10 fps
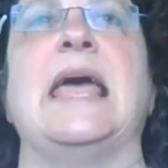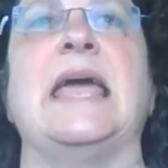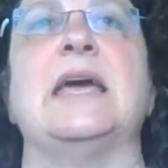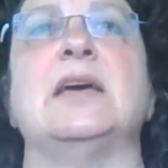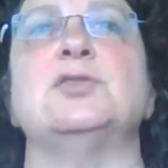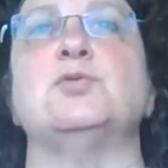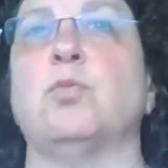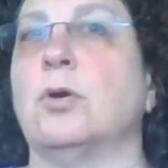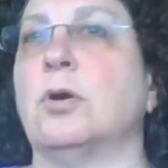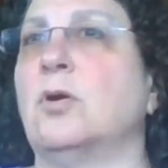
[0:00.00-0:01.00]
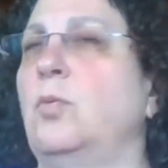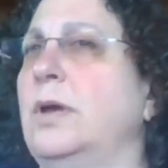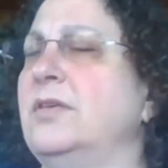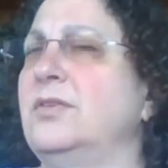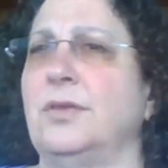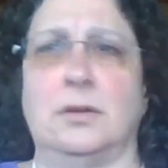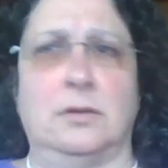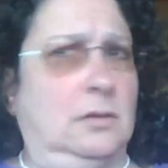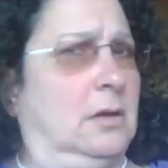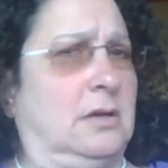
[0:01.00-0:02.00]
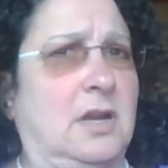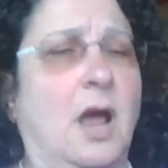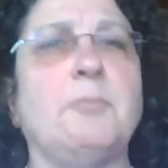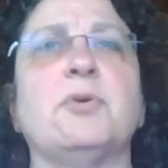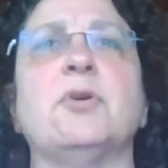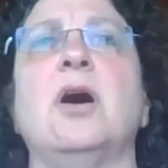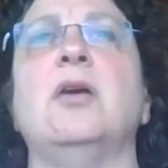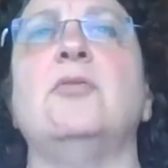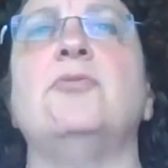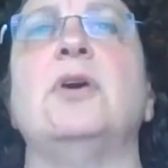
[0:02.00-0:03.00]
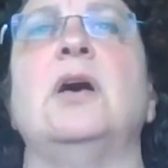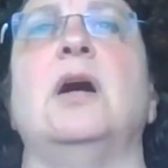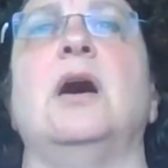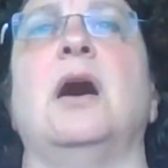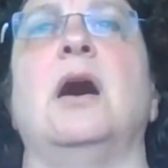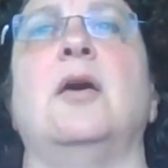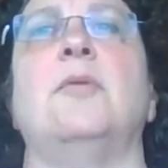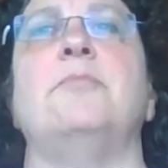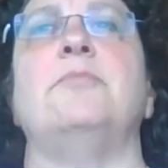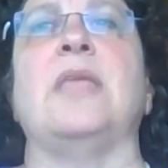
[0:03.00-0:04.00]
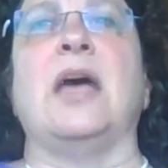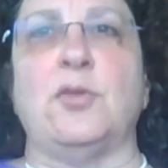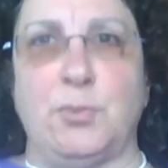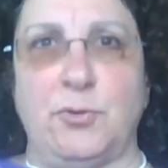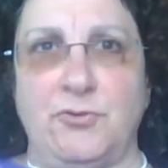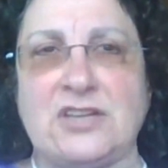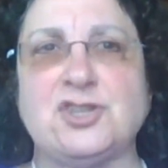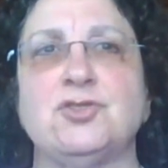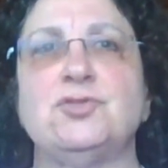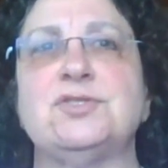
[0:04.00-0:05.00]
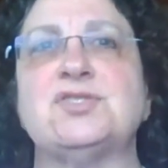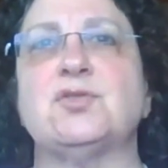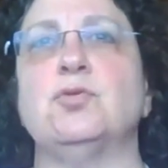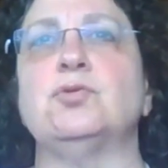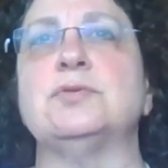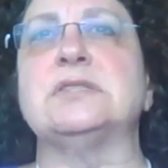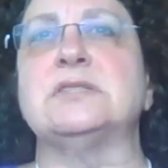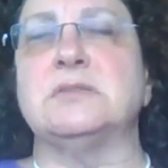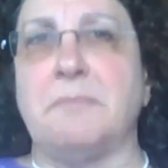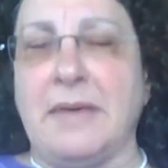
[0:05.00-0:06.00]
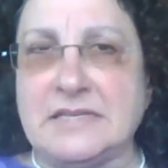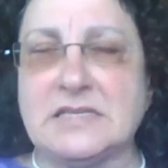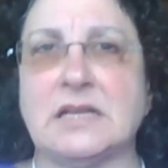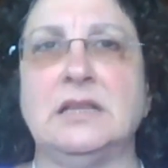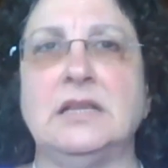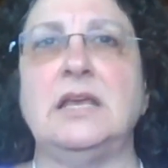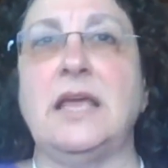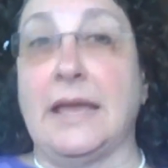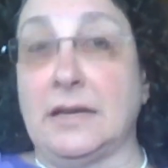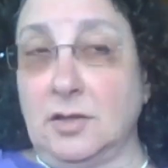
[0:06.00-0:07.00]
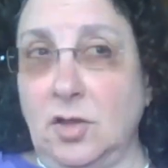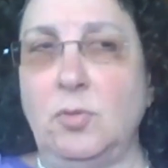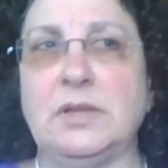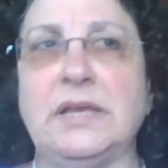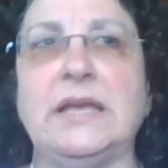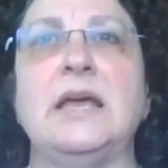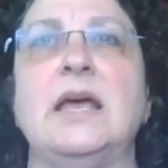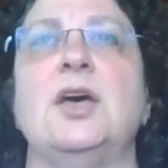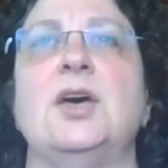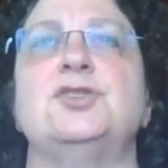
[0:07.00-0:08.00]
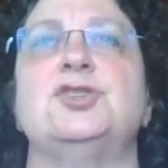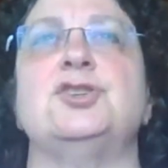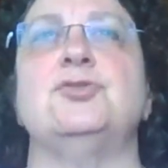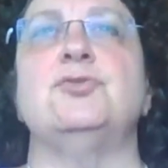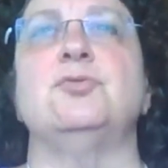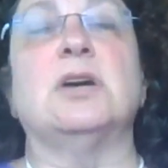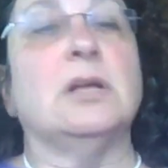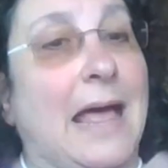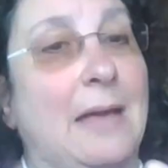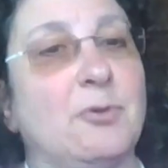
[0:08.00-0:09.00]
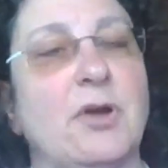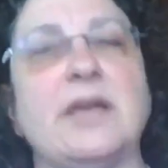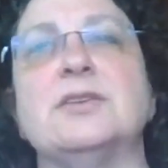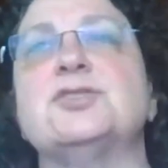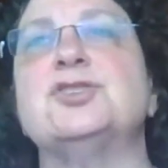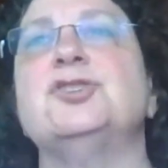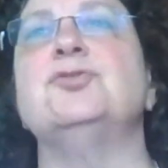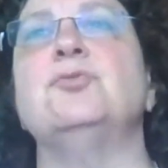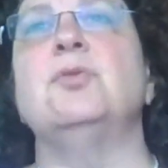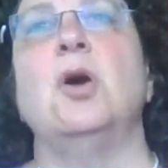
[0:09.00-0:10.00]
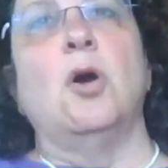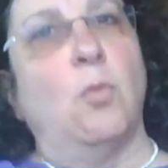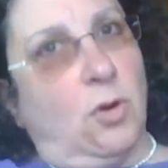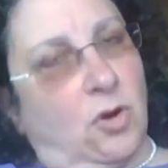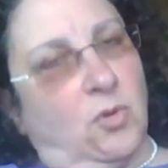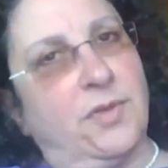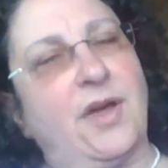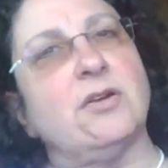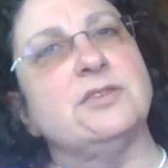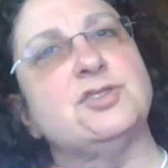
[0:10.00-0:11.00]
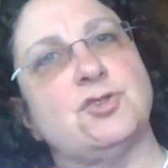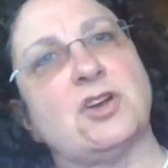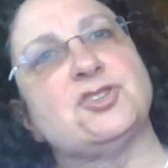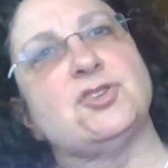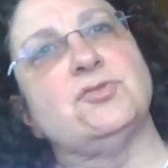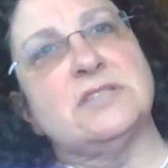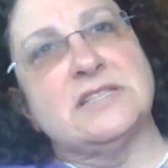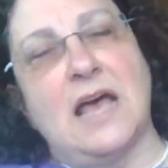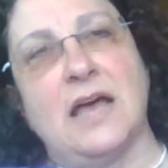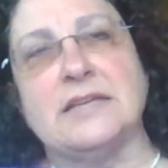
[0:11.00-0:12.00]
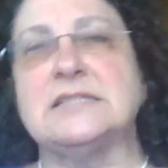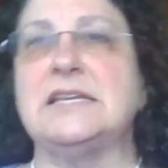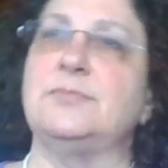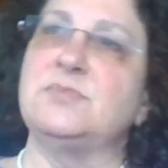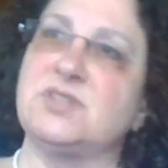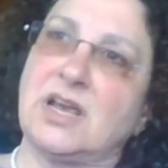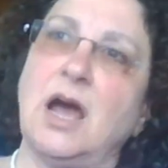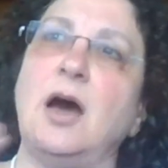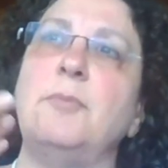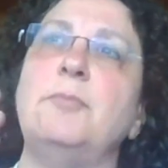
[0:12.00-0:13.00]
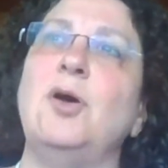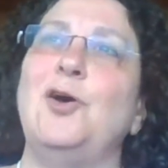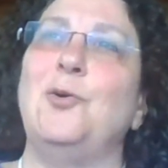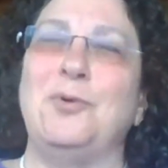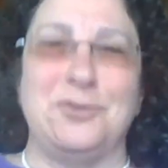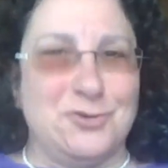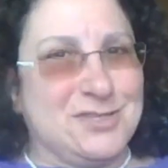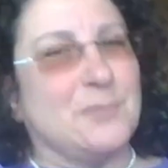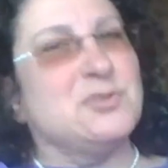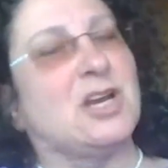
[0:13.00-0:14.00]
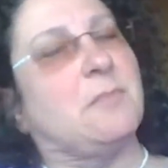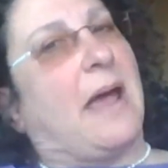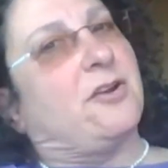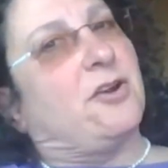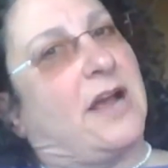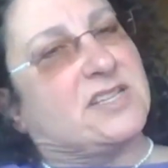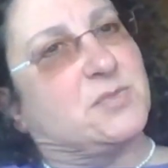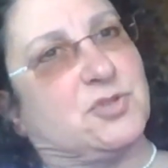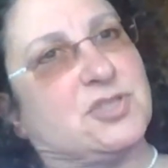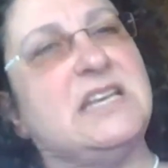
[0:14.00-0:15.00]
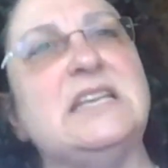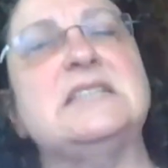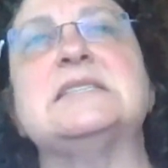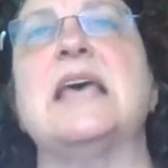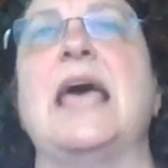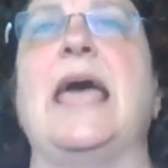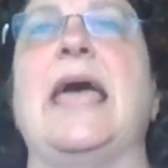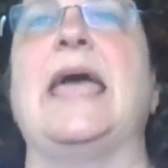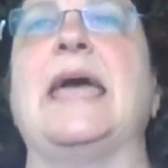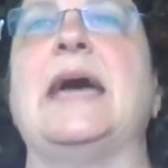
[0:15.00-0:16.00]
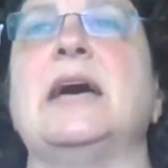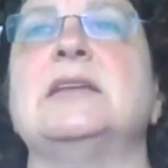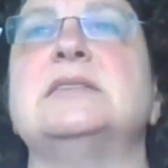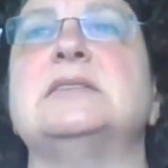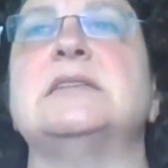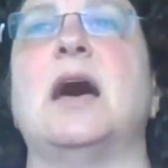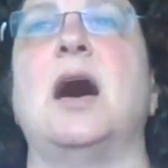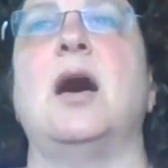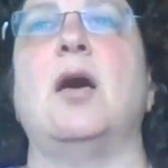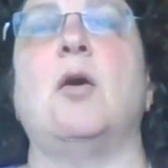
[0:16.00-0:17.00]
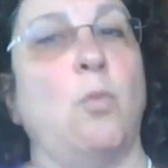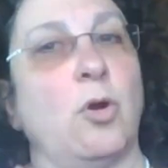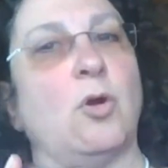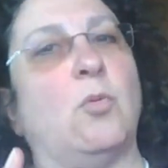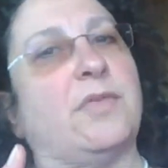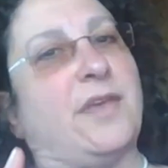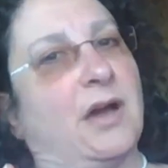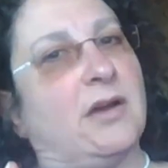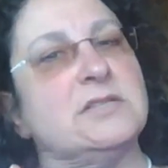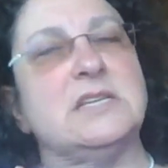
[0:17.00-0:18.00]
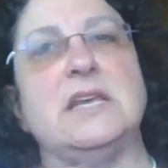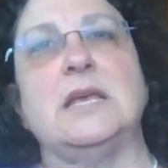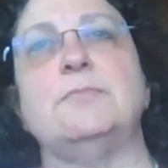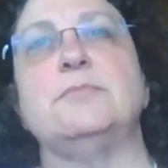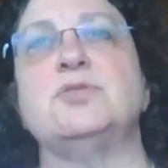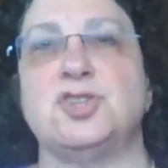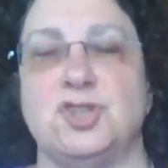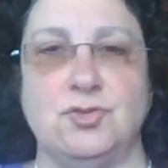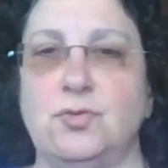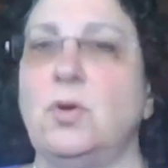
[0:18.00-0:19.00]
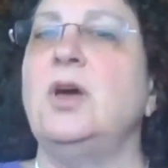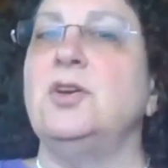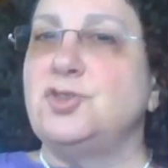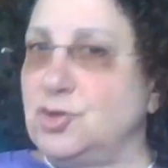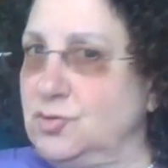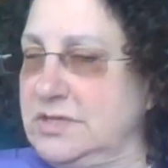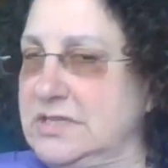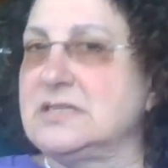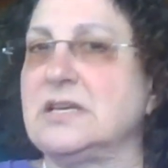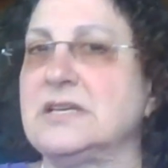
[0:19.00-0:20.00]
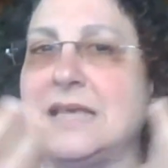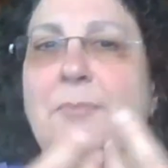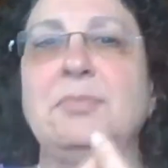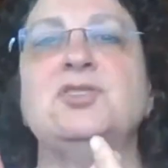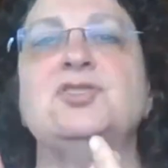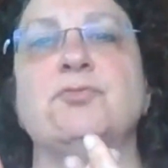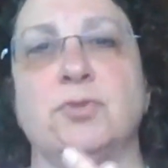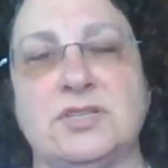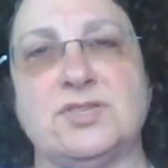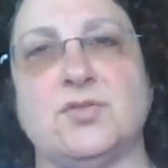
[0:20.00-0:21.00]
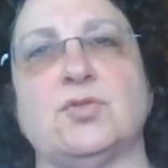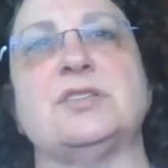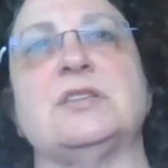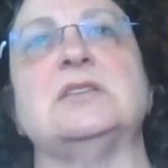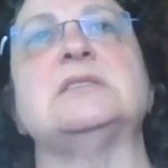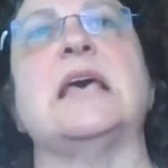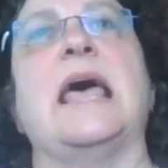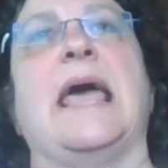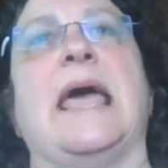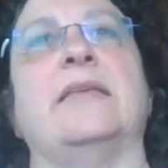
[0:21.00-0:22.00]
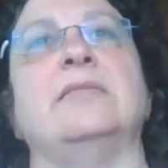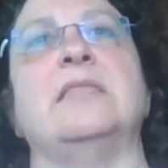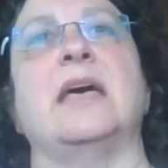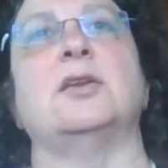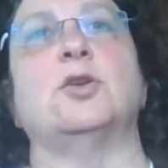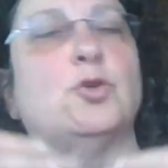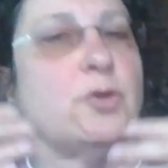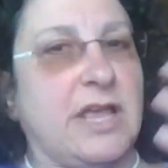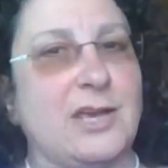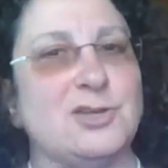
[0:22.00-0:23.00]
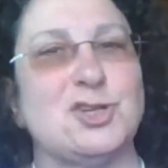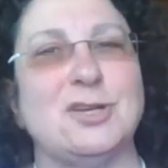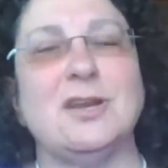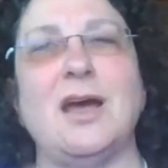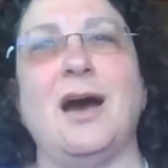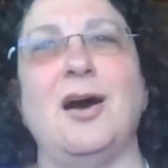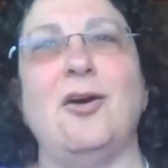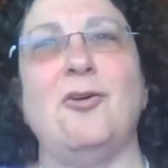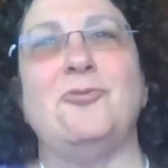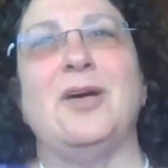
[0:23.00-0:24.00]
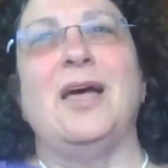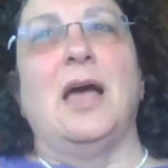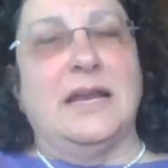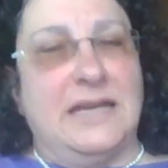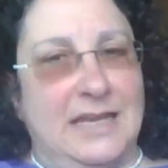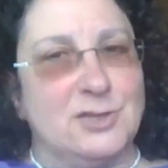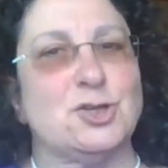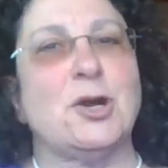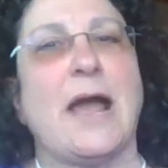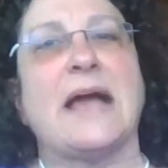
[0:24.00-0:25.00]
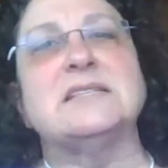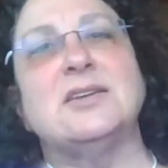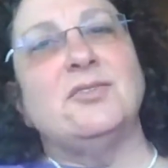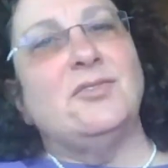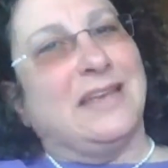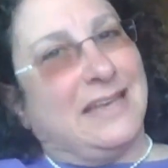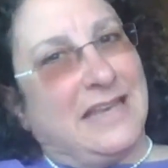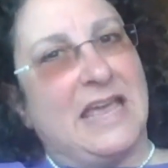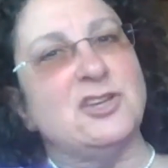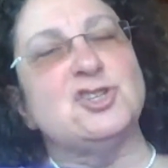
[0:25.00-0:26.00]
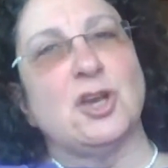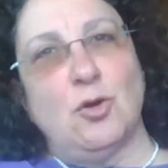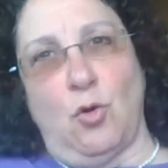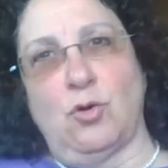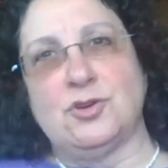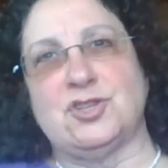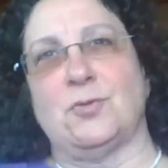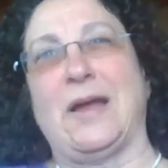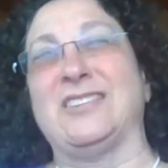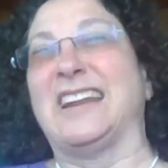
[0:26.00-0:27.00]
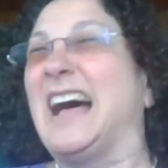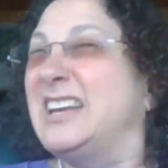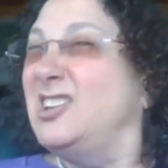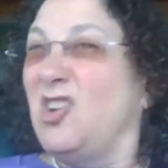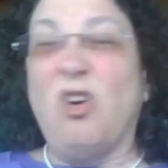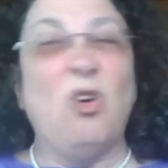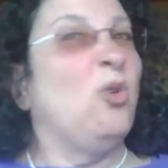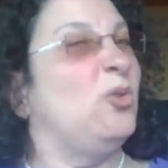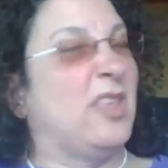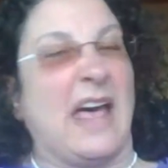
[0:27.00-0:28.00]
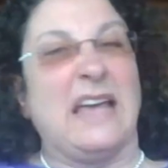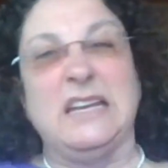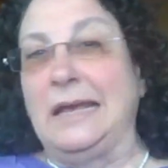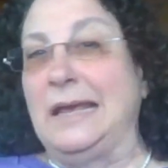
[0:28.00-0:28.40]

and work with a number of health professional schools domestically and globally to collaborate, to work with our instructional design team to come with your subject matter expertise and work with our team to do this assemblage of resources and then creation of an interactive, engaging course around it. I know that